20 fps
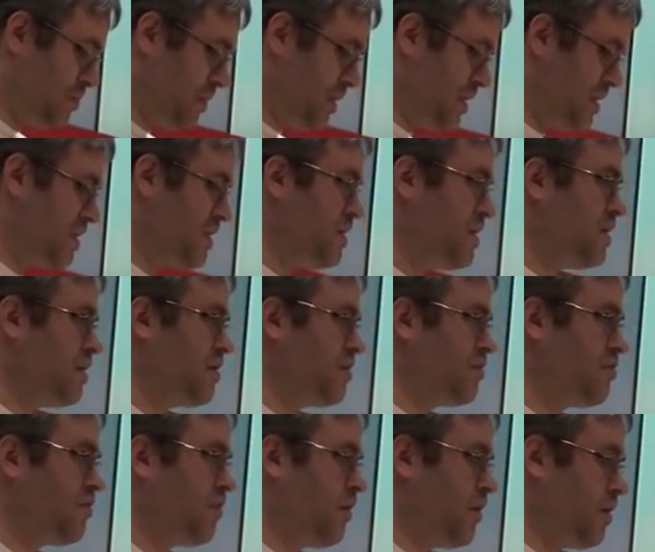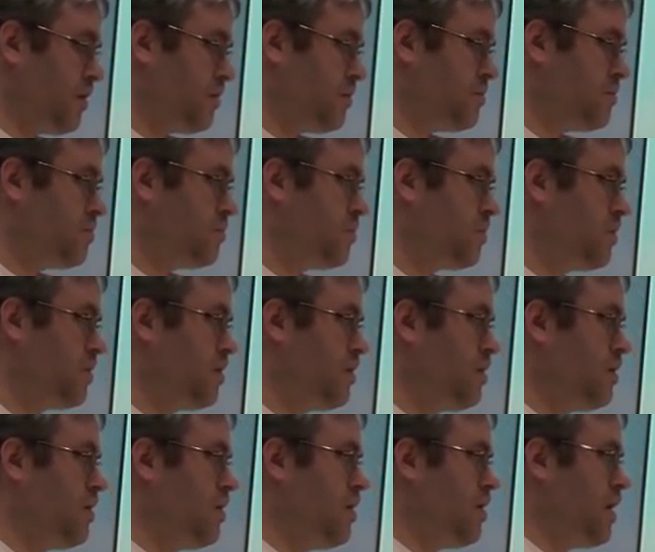But he is.
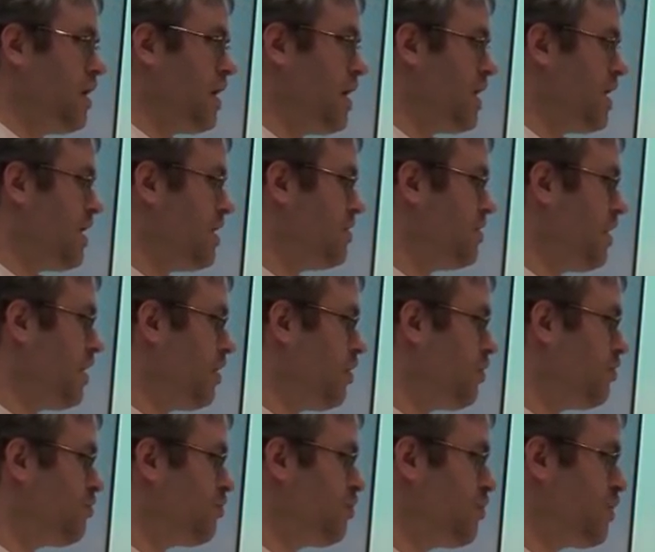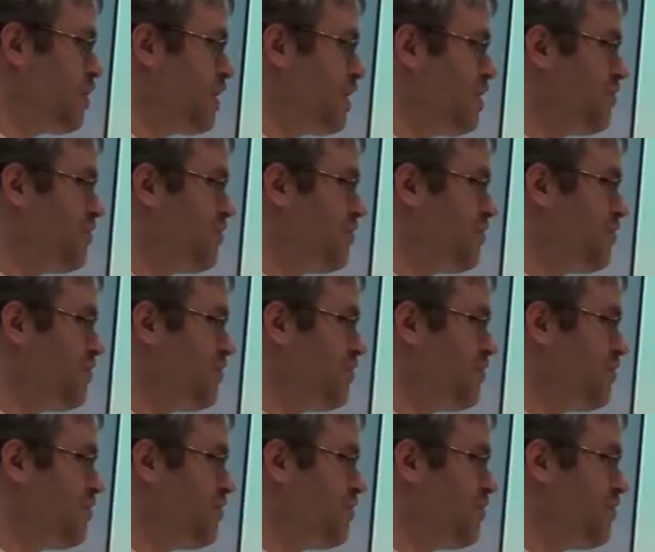And I also want